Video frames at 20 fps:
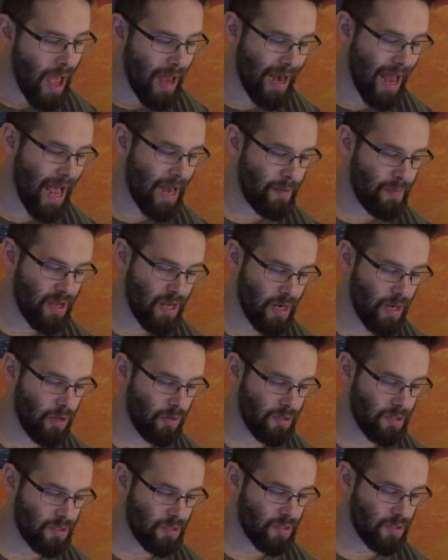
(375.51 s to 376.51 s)
Anatomy and
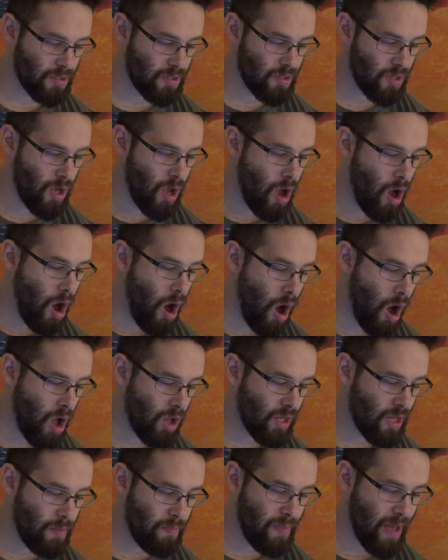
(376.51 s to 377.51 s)
illnesses.
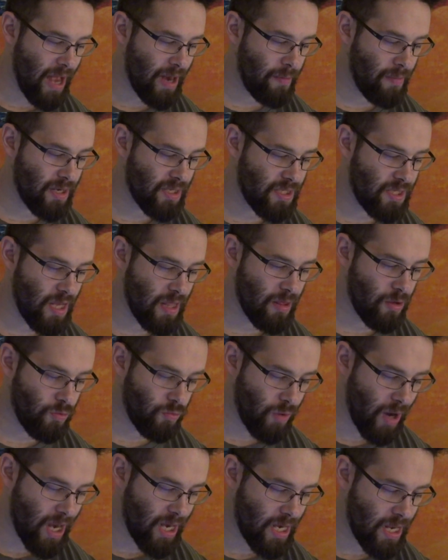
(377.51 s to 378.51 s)
All impediments in the
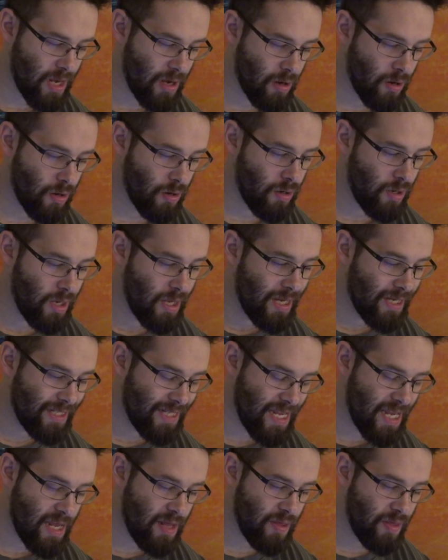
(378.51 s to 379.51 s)
right ear.
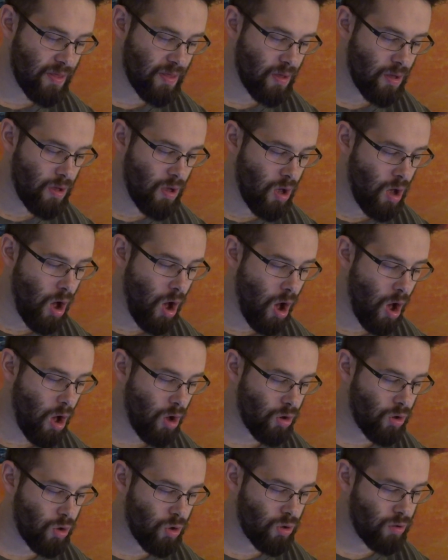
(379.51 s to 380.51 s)
Teeth,
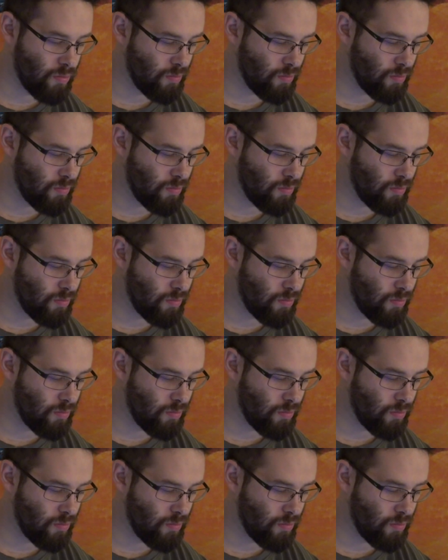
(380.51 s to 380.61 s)
all.